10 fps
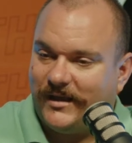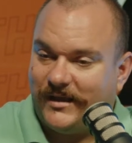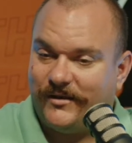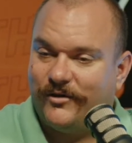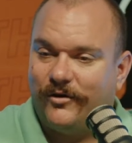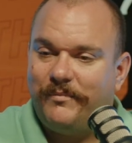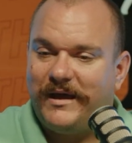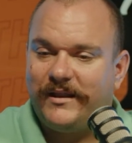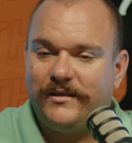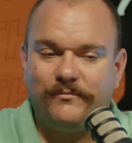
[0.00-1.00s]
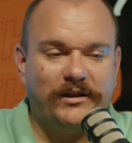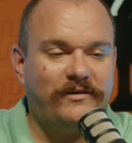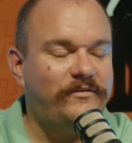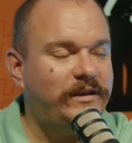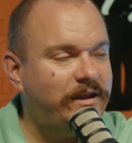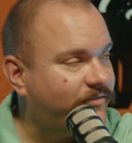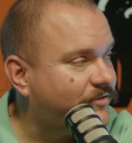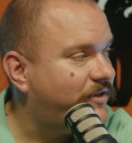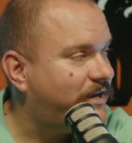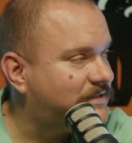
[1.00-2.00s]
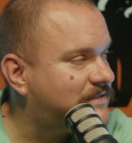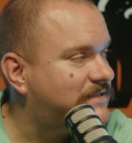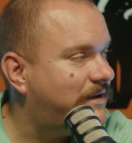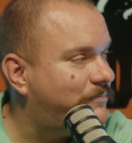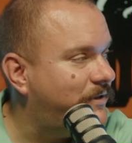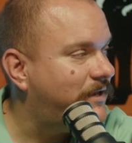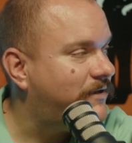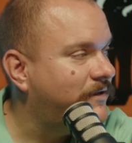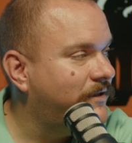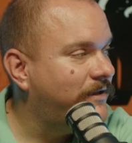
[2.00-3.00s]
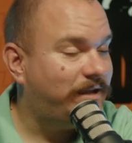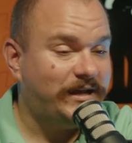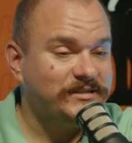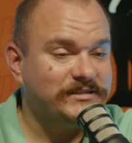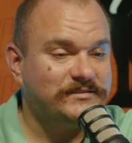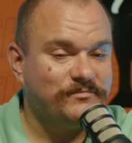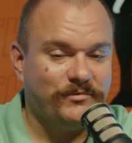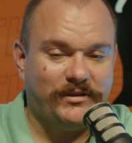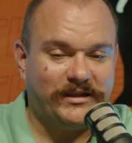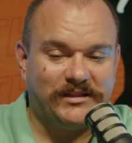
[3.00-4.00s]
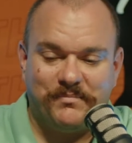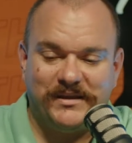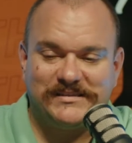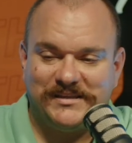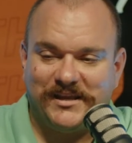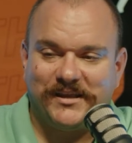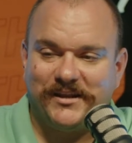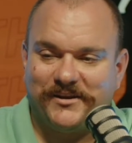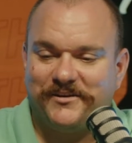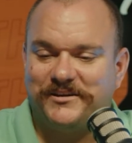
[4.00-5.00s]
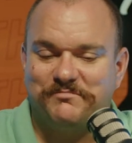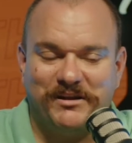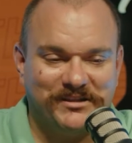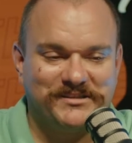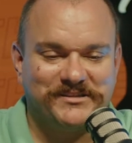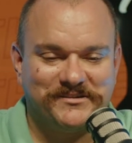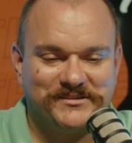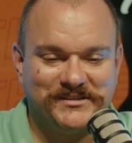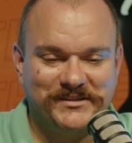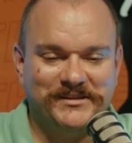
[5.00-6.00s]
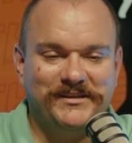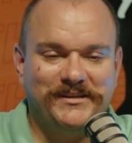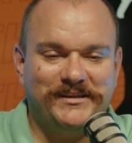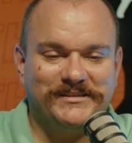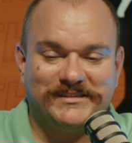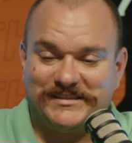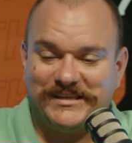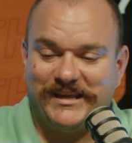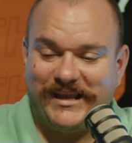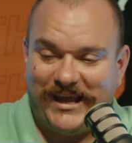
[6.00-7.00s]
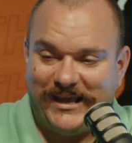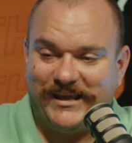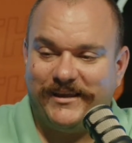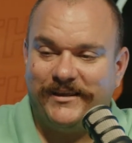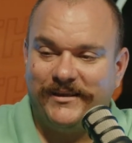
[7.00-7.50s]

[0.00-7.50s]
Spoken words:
I know about it, but I've never thought to stop in. And I just, like, the biggest thing I can encourage my listeners is to say, hey,